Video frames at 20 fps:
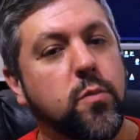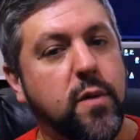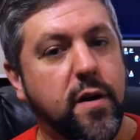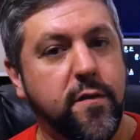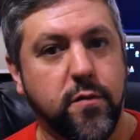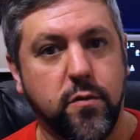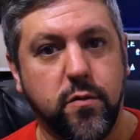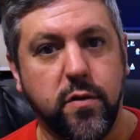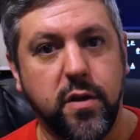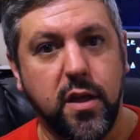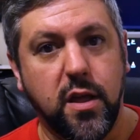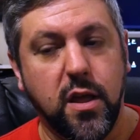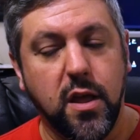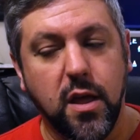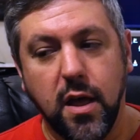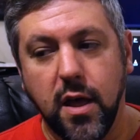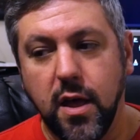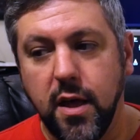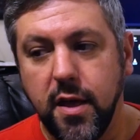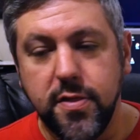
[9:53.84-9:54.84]
a referee.
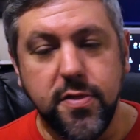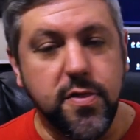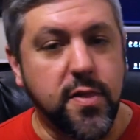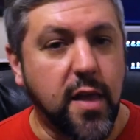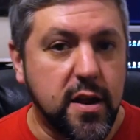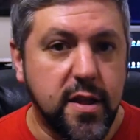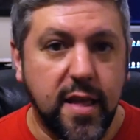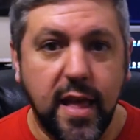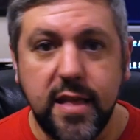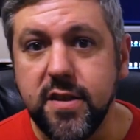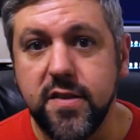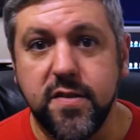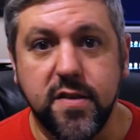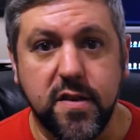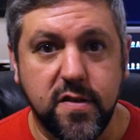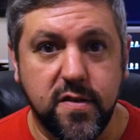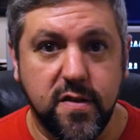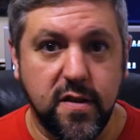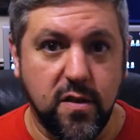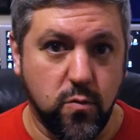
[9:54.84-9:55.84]
None of that
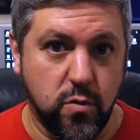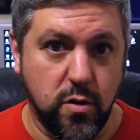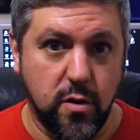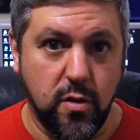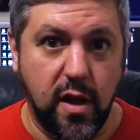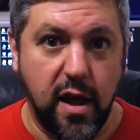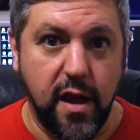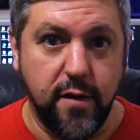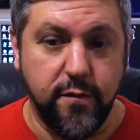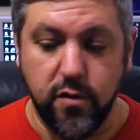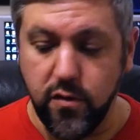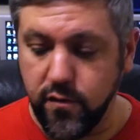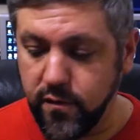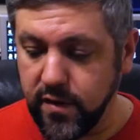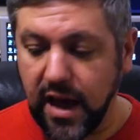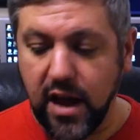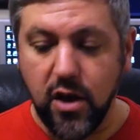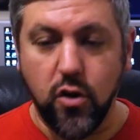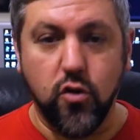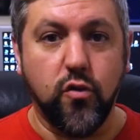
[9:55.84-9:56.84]
exists in real life. You've
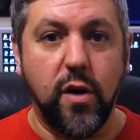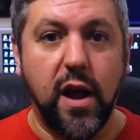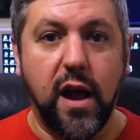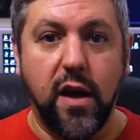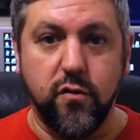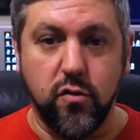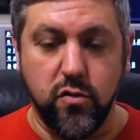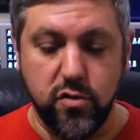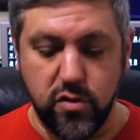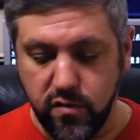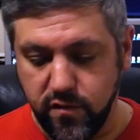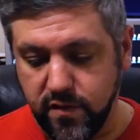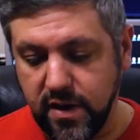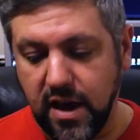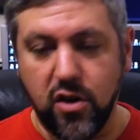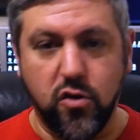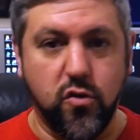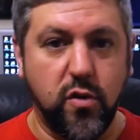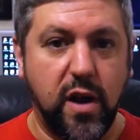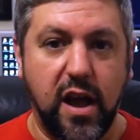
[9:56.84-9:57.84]
got gravel, you've
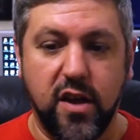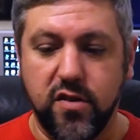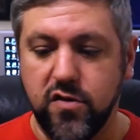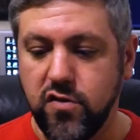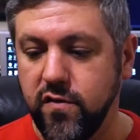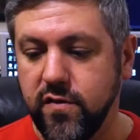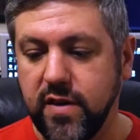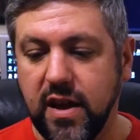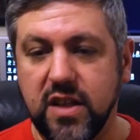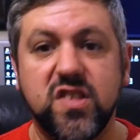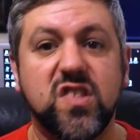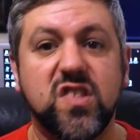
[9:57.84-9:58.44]
got grass, you've got